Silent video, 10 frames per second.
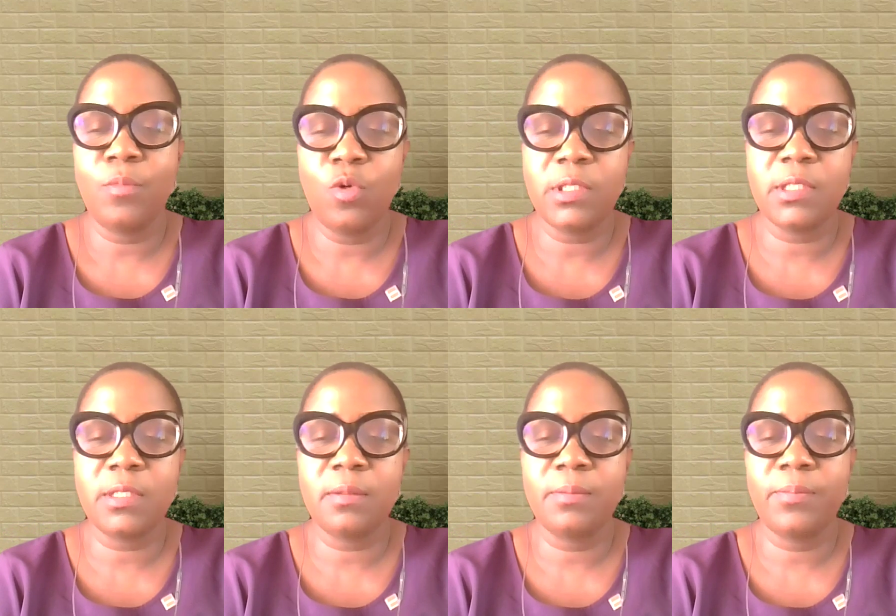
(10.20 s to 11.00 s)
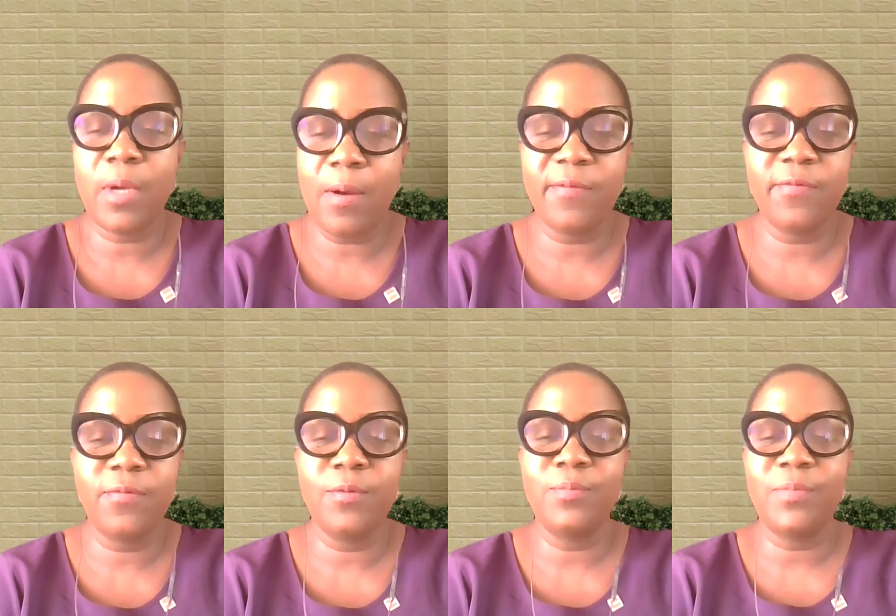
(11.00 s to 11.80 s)
most time
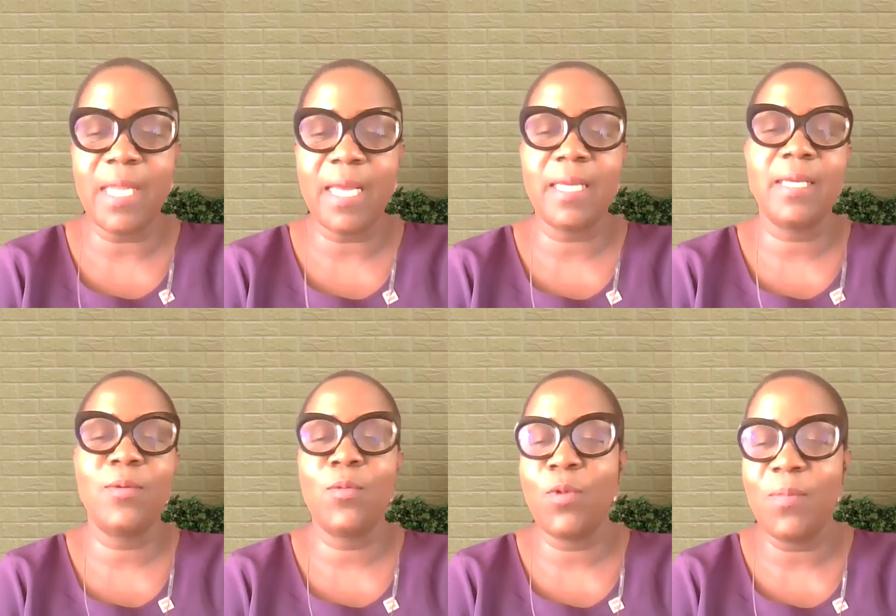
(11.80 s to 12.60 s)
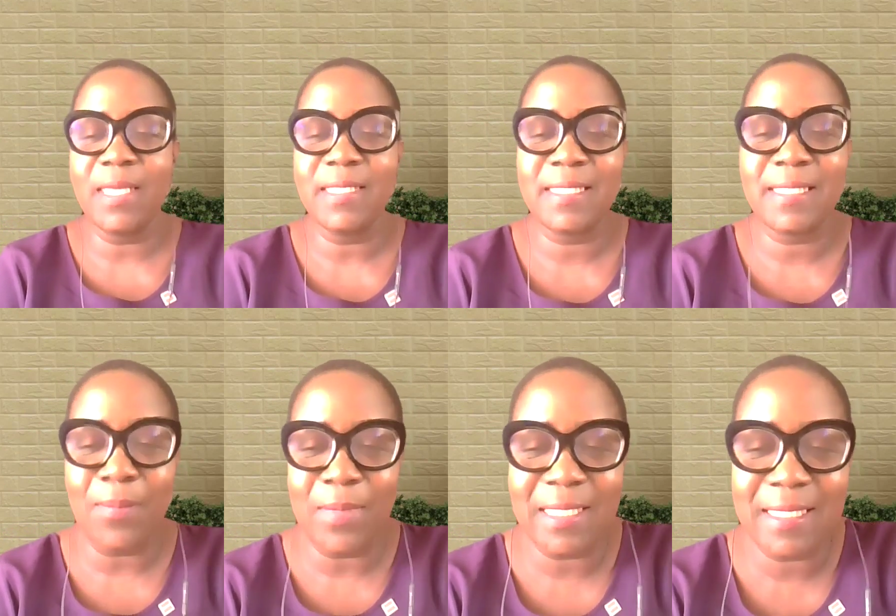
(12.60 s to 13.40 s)
conference in America,
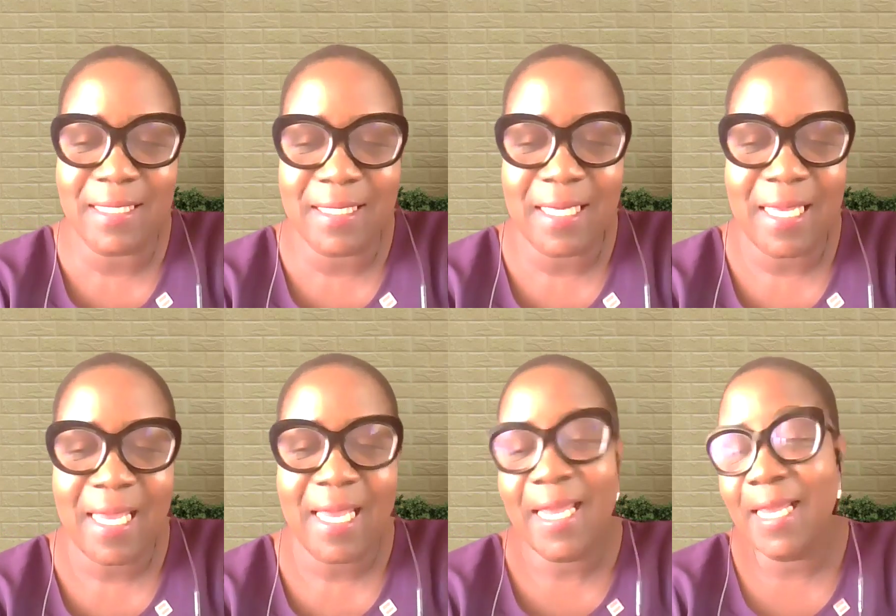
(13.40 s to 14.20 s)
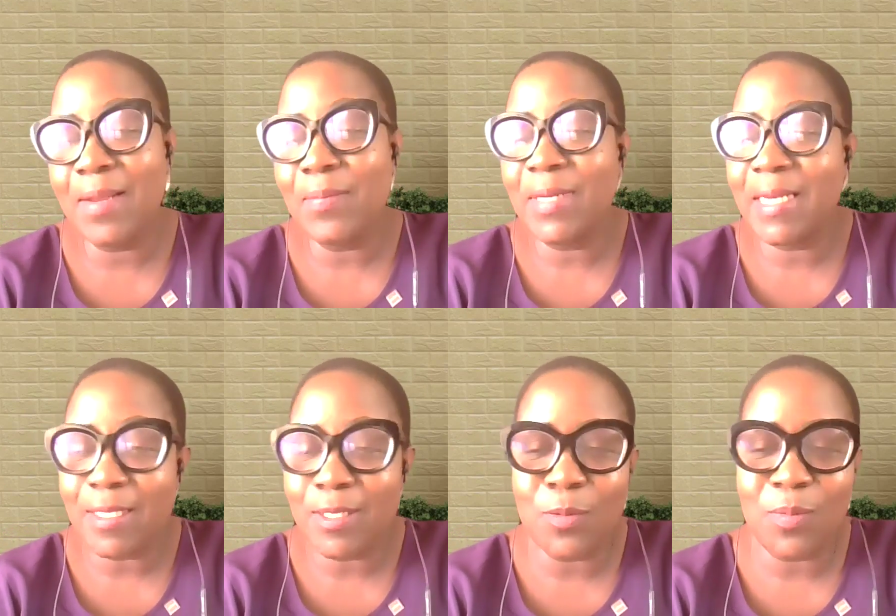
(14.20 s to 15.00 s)
and I'm
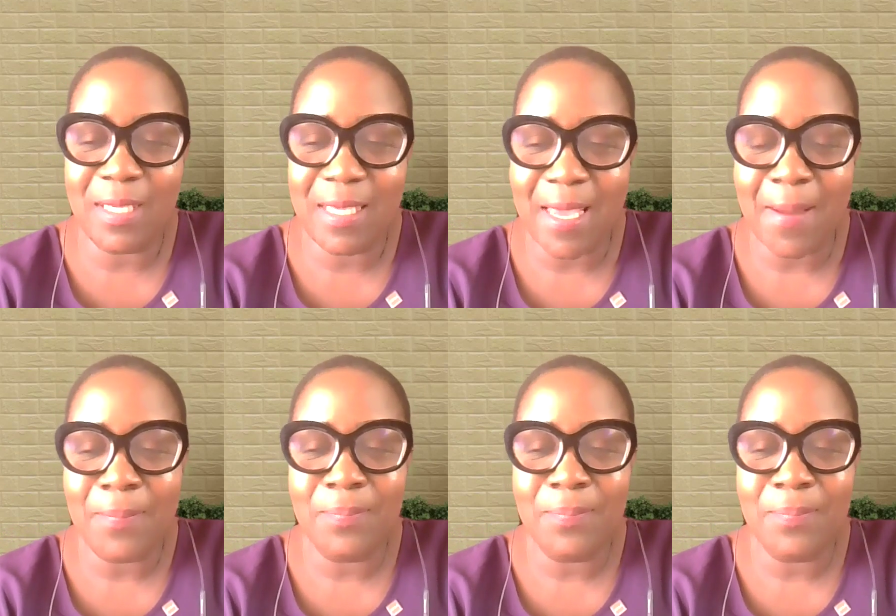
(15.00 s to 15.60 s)
going to begin.